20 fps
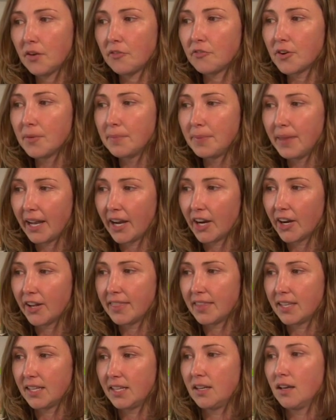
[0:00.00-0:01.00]
there,
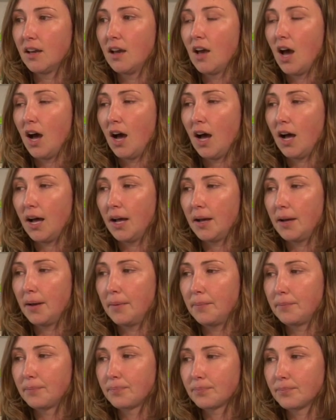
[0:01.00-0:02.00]
then
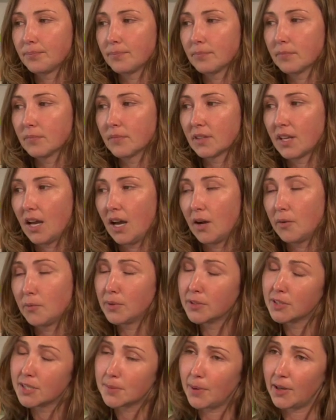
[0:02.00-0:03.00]
I
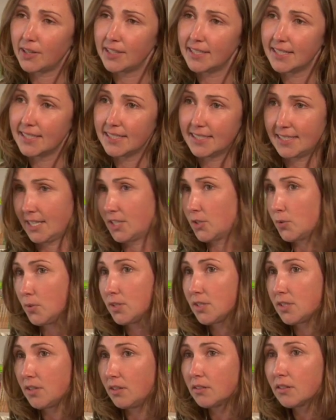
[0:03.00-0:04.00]
responded to the sexual
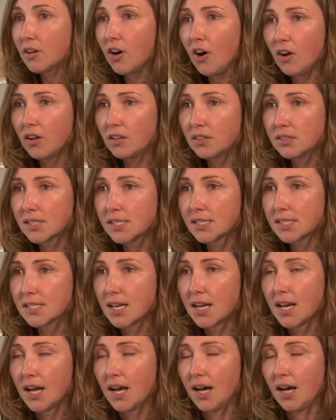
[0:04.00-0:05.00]
assault calls,
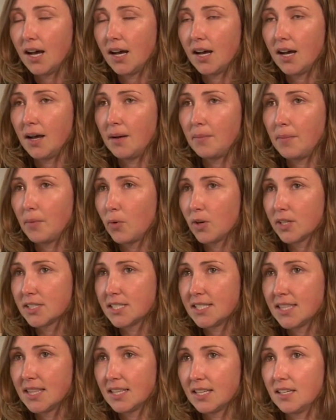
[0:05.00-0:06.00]

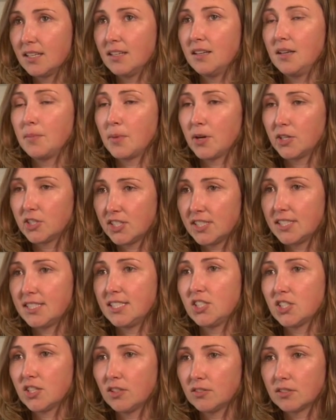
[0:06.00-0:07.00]
worked in the
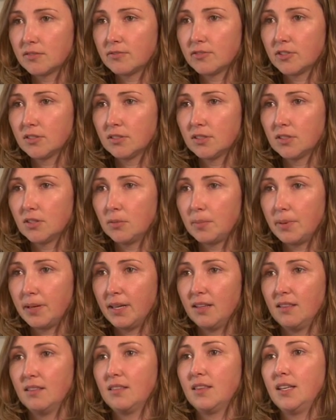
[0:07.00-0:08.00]
emergency shelter for a little
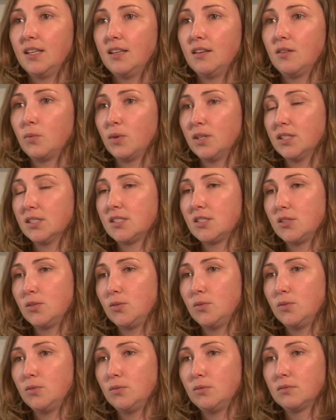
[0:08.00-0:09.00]
bit, then went
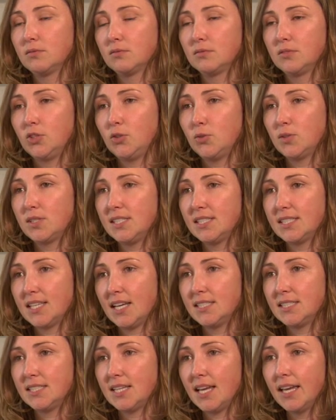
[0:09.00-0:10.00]
to UC
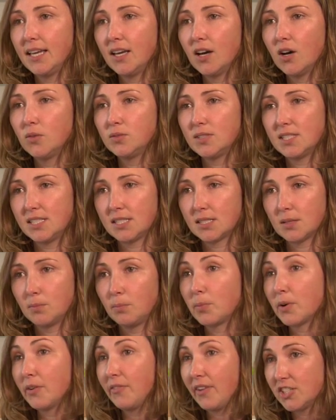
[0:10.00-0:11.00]
San Diego, did
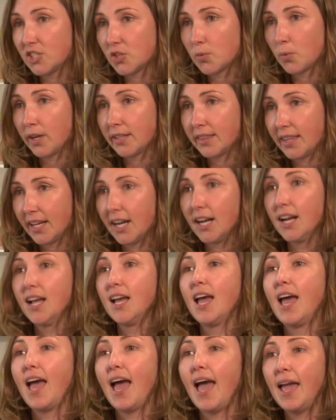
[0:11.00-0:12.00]
some prevention work there,
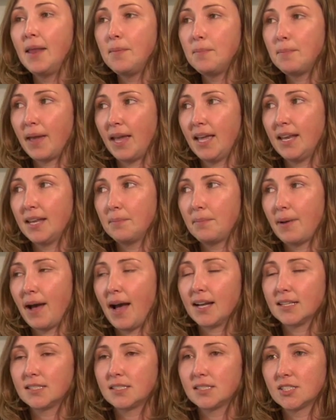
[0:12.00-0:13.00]
and made it
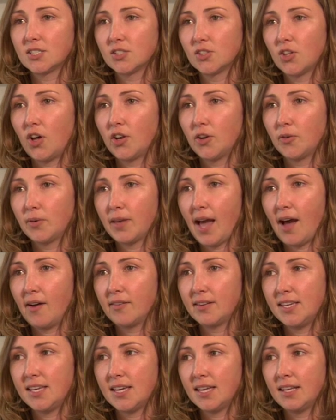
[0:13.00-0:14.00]
back to Solano
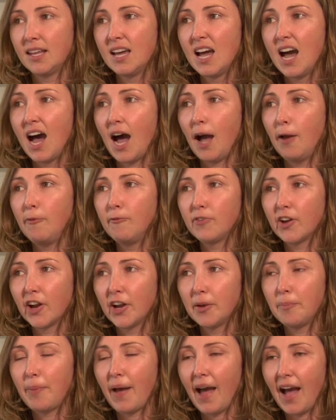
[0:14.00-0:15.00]
County. And I'm
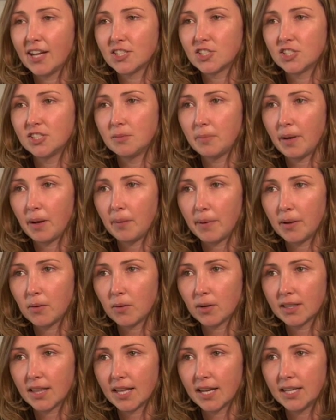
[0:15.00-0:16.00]
very passionate about my
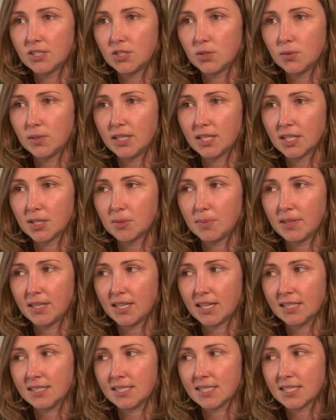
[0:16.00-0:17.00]
work that I do here
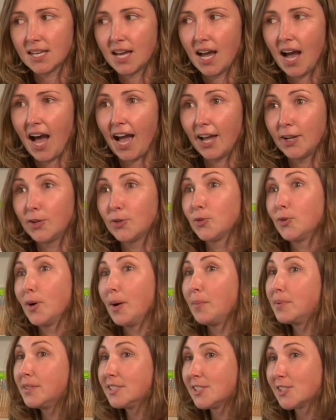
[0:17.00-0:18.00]
because I grew
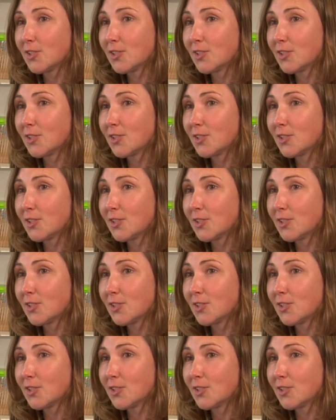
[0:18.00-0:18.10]
up in